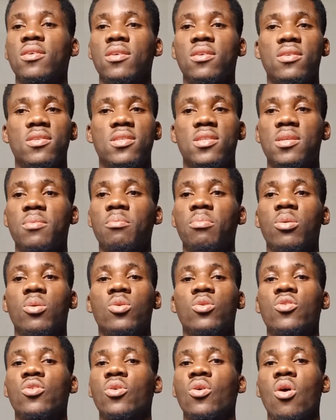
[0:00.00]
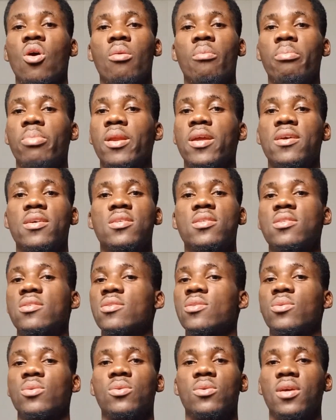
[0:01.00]
Simple to complex
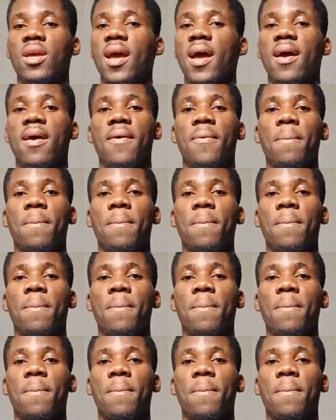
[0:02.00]
to, yeah,